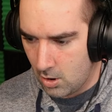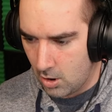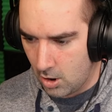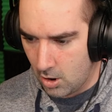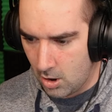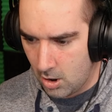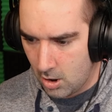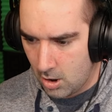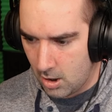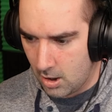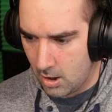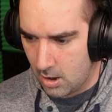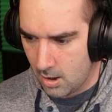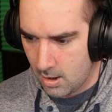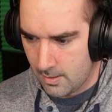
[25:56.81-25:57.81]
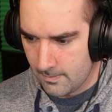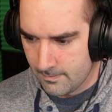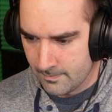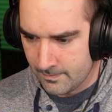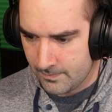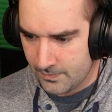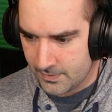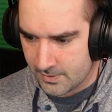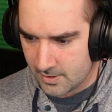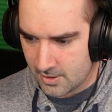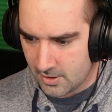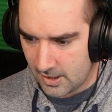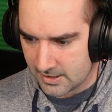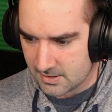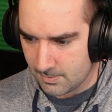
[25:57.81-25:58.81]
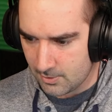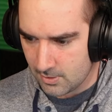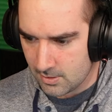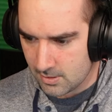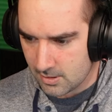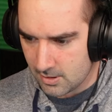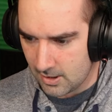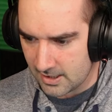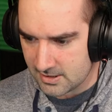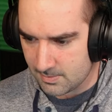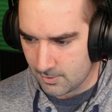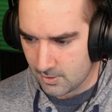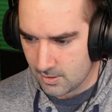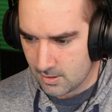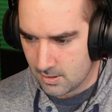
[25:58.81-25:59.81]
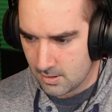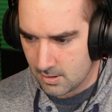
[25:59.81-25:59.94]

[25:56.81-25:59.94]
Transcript: Oh, oh, oh. Collectible. Collectible.